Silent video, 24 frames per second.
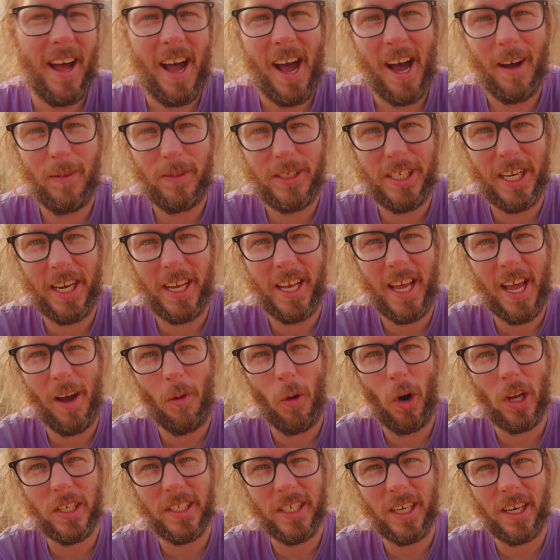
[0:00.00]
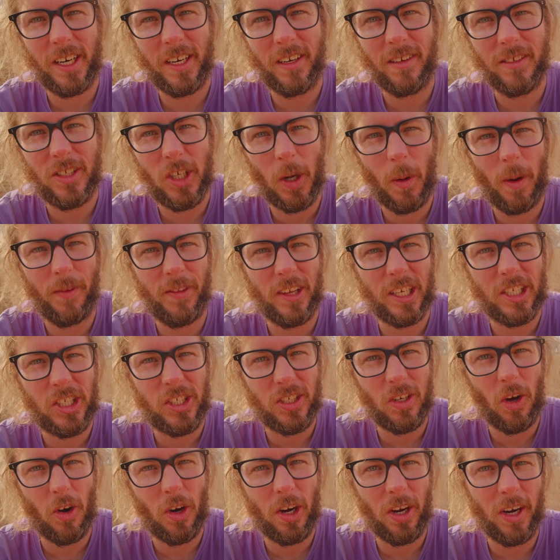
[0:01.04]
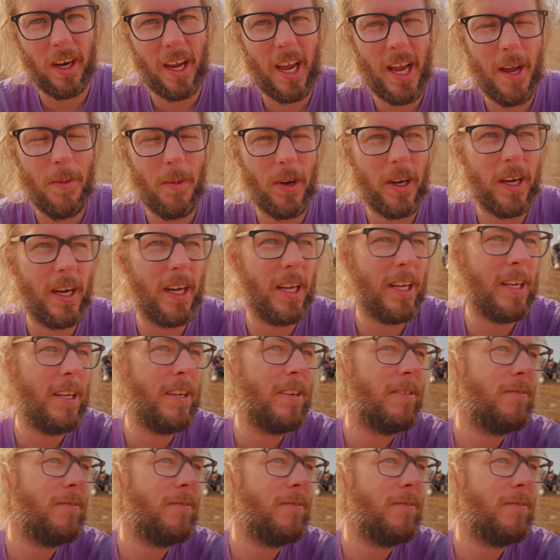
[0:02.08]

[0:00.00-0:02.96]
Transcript: I'm sitting here watching some of the soccer game again.